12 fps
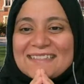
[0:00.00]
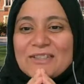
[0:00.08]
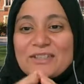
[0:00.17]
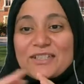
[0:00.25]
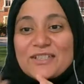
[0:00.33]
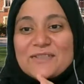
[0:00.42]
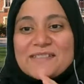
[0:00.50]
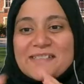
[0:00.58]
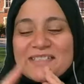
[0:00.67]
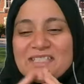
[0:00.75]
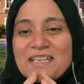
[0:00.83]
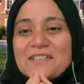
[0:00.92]
You can use the
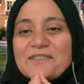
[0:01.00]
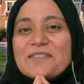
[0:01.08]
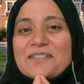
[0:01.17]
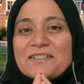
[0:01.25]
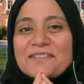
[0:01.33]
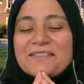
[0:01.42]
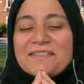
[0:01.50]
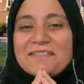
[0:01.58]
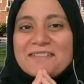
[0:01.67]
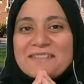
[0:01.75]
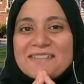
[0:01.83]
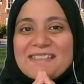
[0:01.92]
chat window
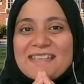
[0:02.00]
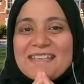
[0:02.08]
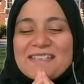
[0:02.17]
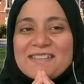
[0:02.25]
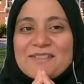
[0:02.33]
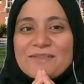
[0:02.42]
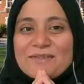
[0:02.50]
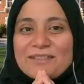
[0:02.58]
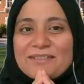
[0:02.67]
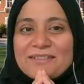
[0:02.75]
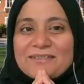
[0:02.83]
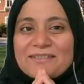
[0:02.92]
to say yes or a
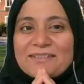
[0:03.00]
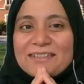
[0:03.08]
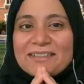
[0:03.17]
no.